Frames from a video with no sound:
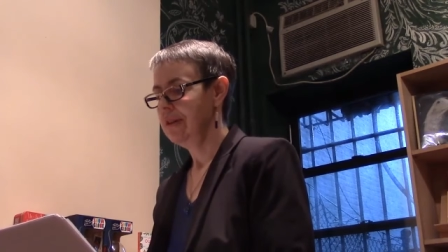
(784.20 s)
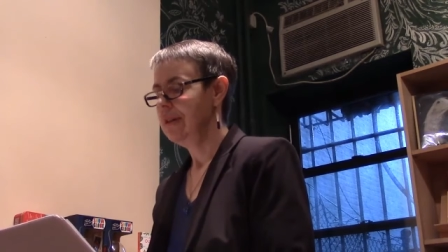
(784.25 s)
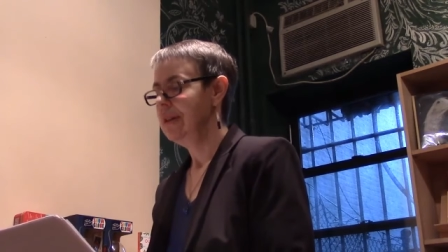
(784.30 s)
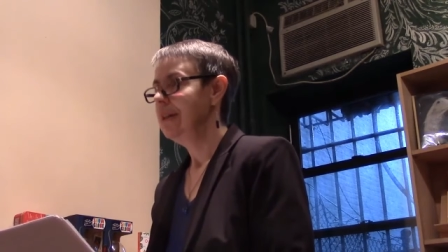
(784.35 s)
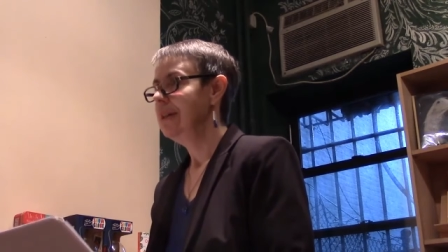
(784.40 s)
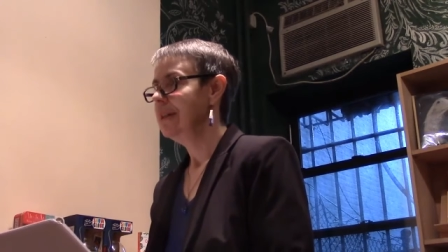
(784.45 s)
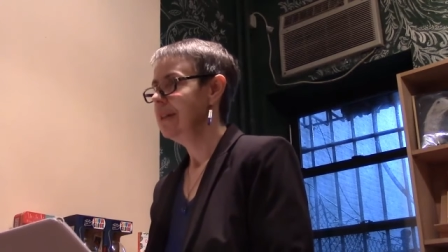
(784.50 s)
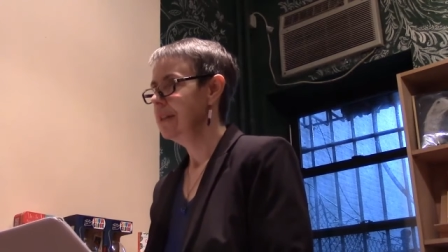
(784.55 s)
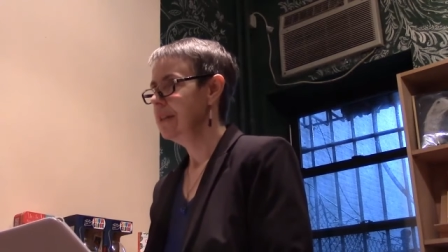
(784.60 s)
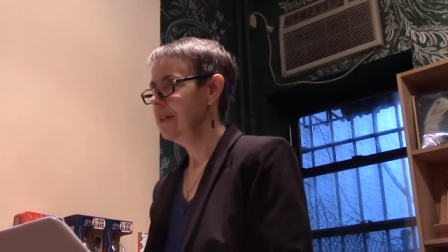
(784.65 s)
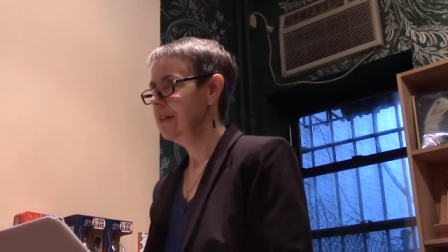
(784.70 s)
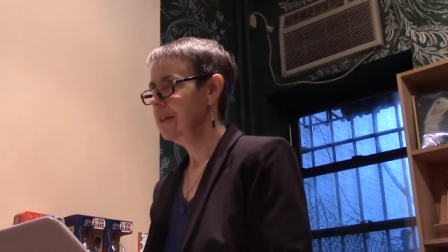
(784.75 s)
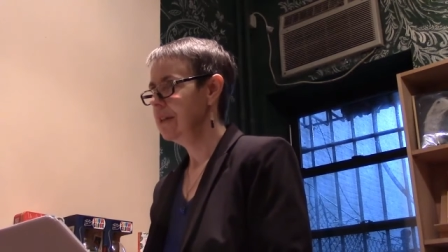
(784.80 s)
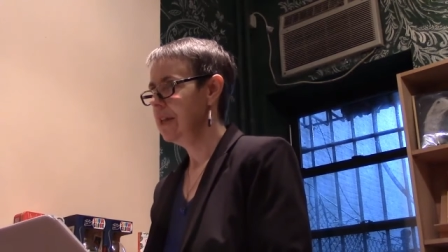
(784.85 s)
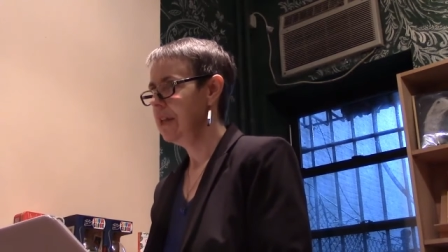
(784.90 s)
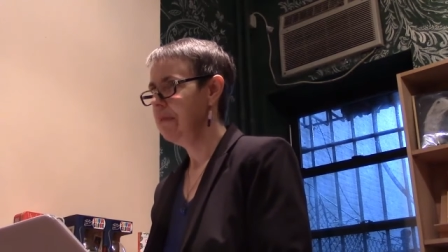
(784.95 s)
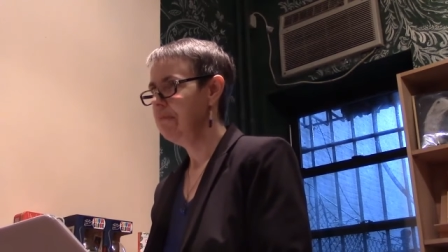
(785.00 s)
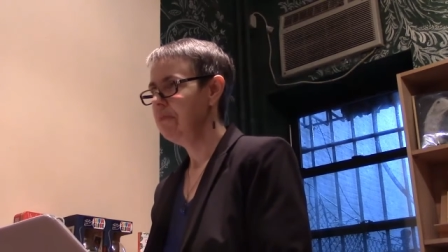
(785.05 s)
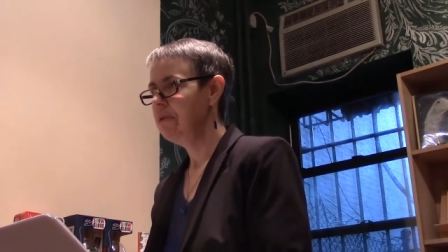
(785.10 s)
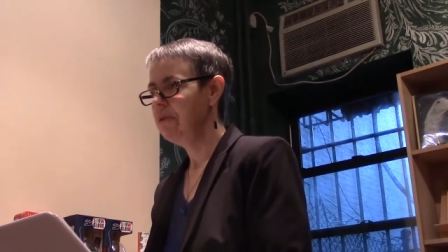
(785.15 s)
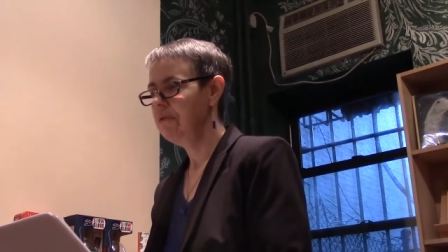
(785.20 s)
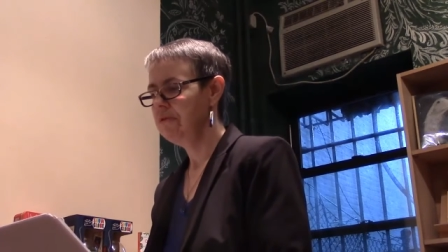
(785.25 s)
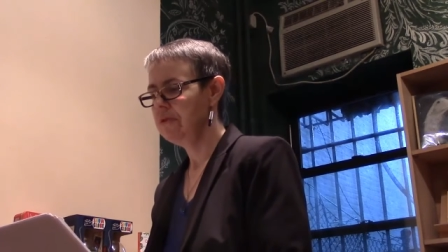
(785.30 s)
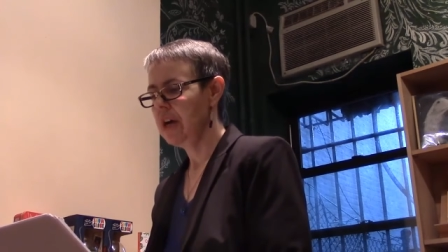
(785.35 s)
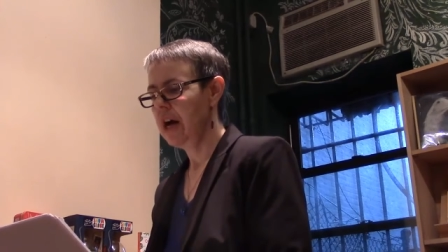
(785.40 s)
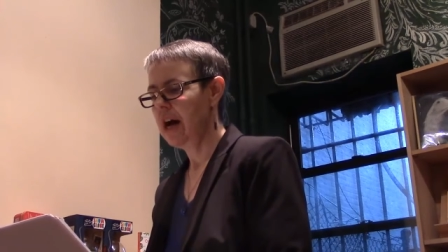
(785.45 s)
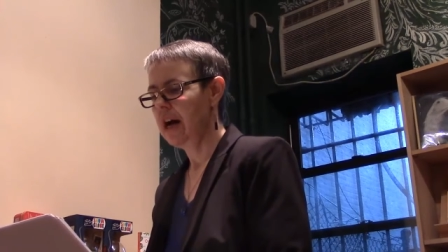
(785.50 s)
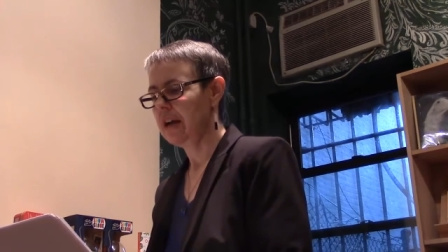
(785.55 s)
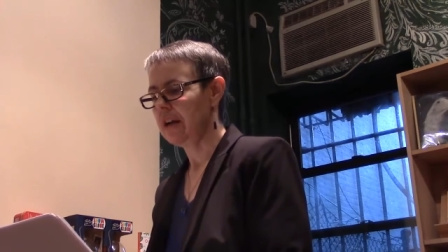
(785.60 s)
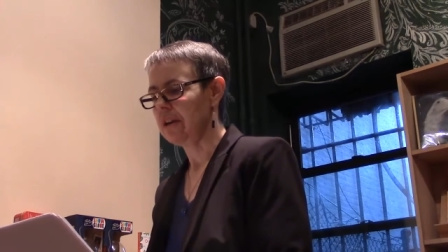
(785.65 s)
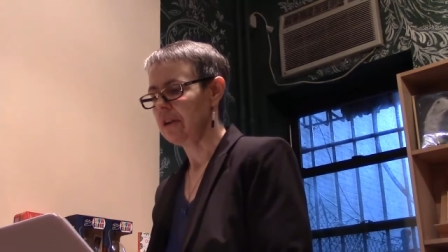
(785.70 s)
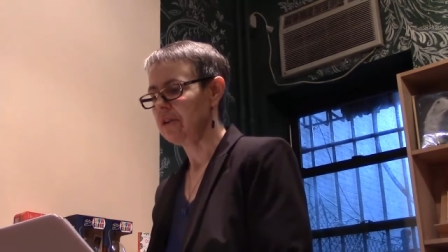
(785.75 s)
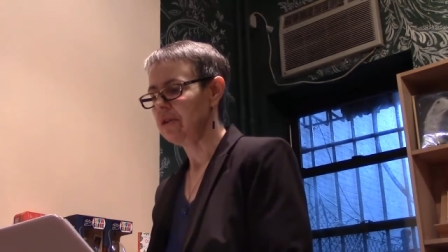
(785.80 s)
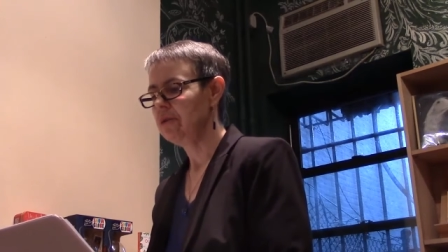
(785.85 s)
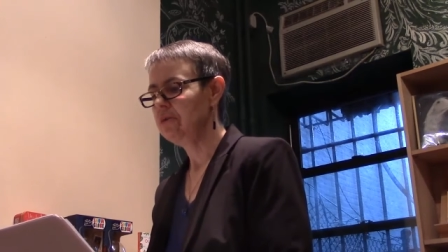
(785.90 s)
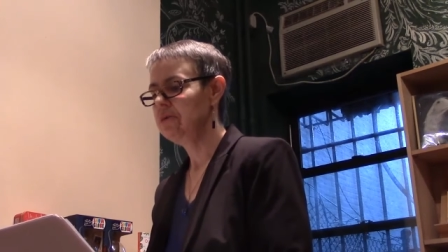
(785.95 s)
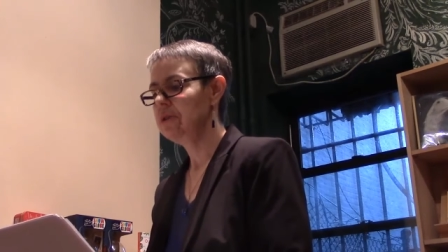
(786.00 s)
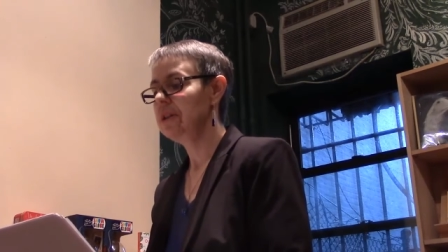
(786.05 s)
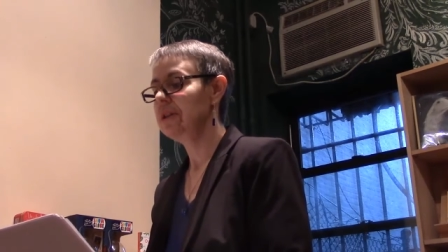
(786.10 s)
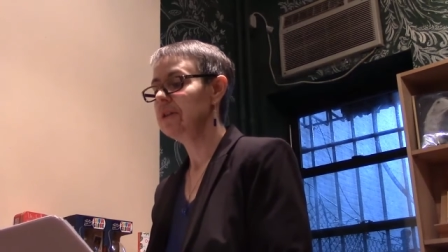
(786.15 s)
Still he moved on,
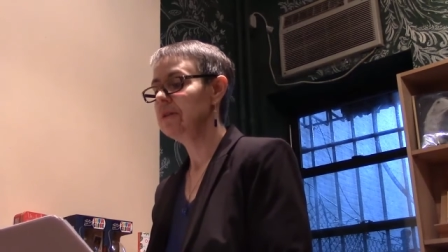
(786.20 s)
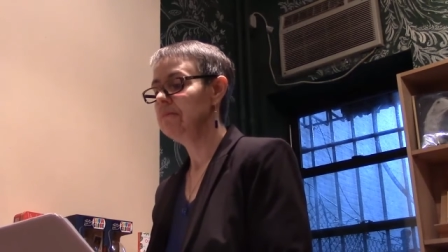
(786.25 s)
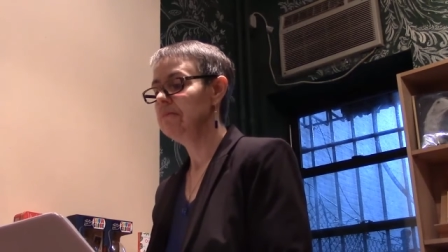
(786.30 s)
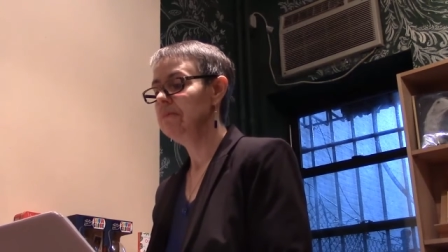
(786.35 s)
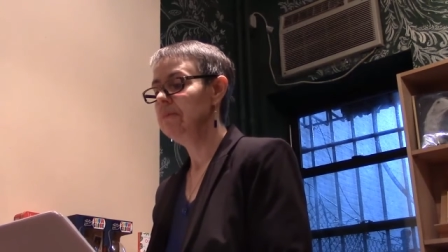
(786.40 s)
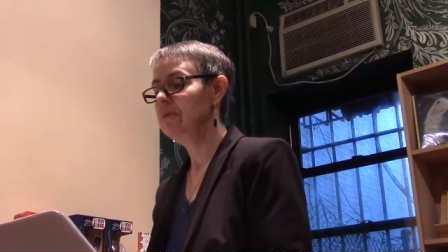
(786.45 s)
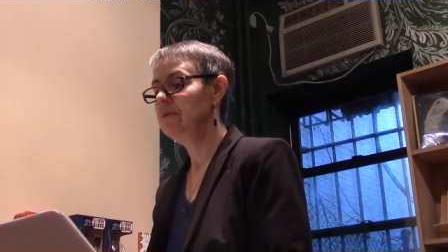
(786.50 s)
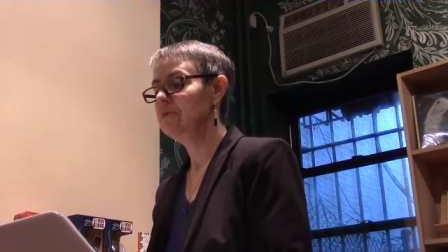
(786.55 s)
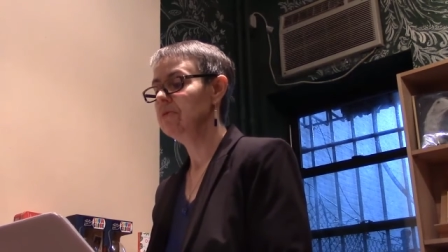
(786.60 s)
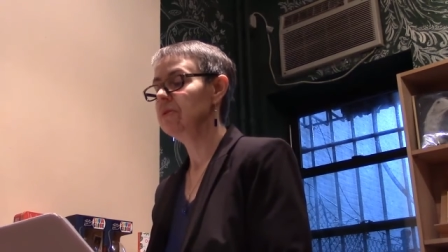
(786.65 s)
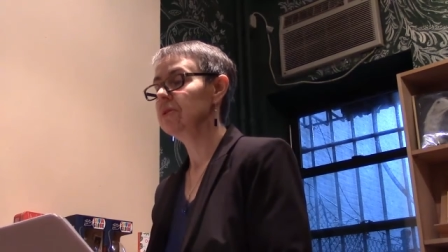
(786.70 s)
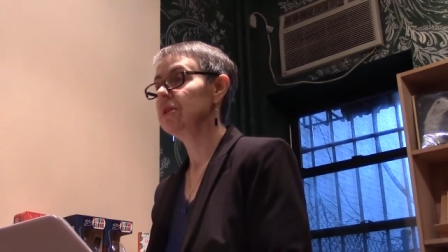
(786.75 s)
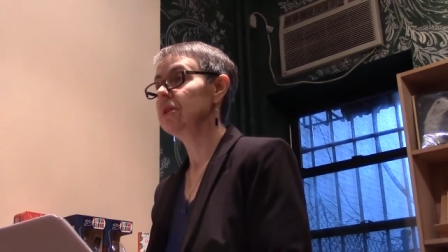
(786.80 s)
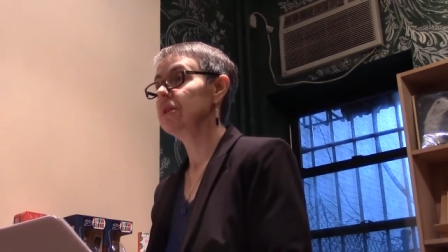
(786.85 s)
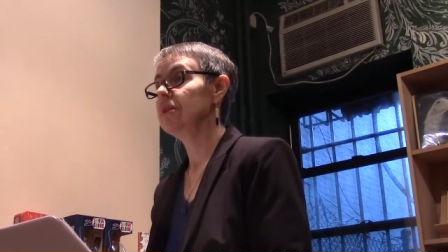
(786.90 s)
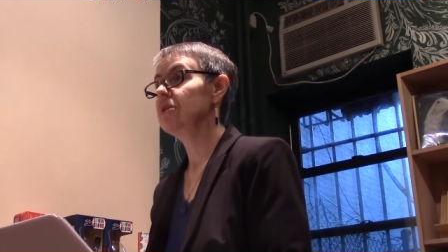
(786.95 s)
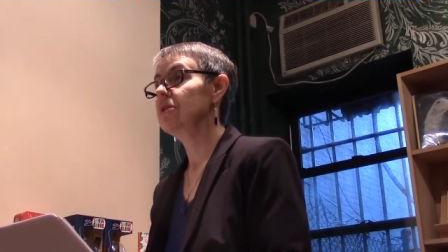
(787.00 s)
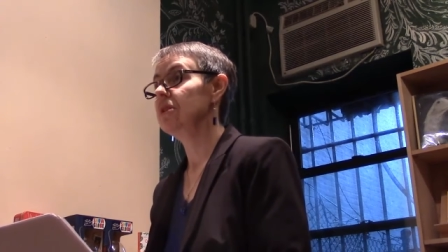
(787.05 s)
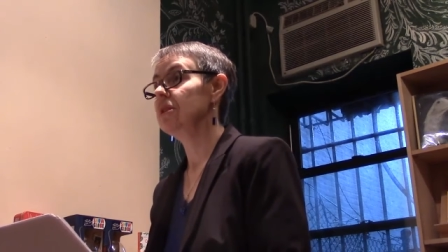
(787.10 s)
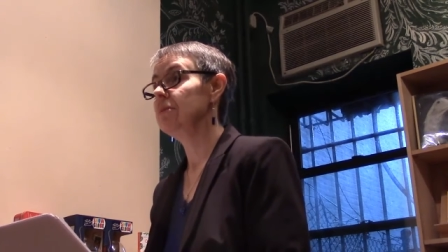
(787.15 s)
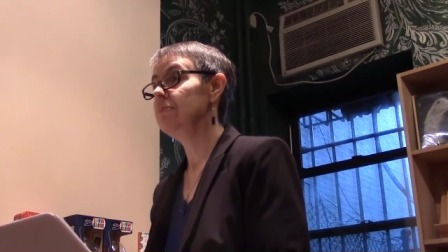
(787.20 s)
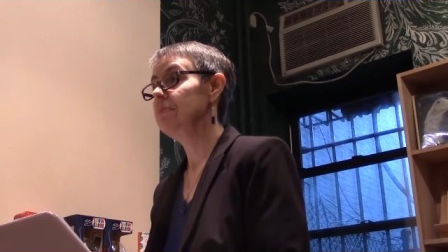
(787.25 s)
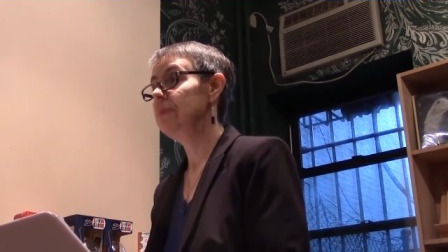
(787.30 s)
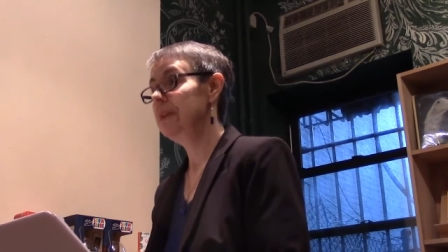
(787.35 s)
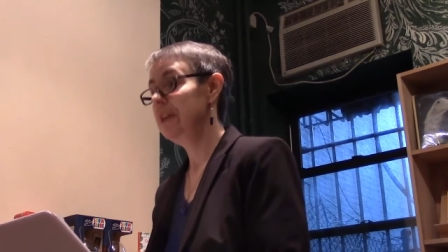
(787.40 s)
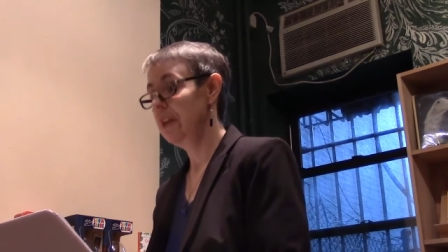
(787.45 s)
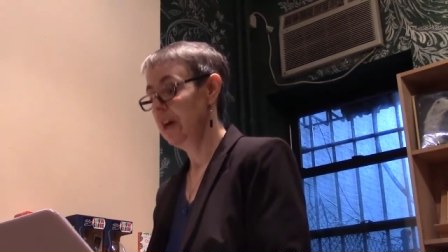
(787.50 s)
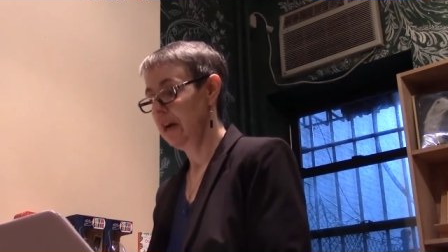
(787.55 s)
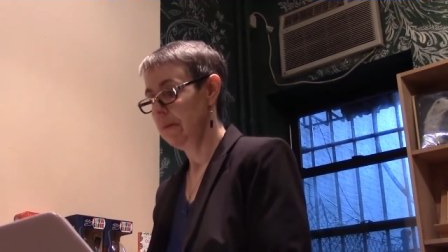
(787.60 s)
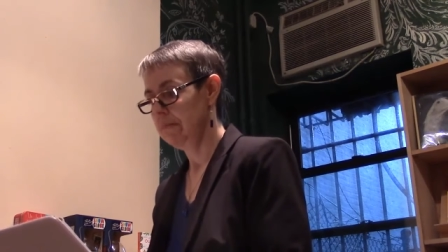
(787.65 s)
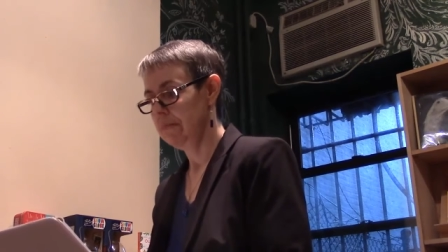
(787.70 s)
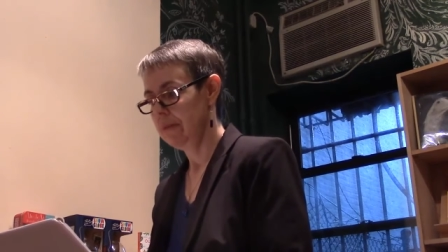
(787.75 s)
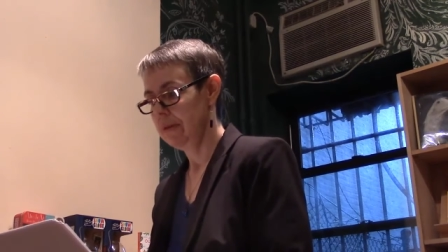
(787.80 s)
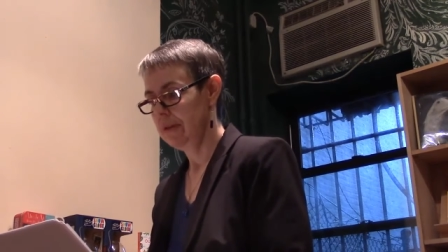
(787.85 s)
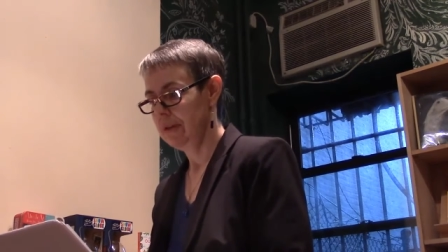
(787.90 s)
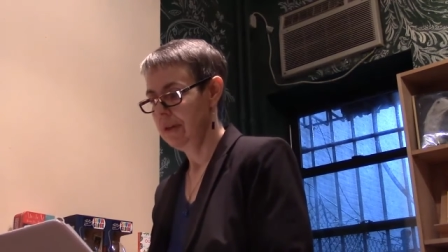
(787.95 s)
goosing the mules to speed up.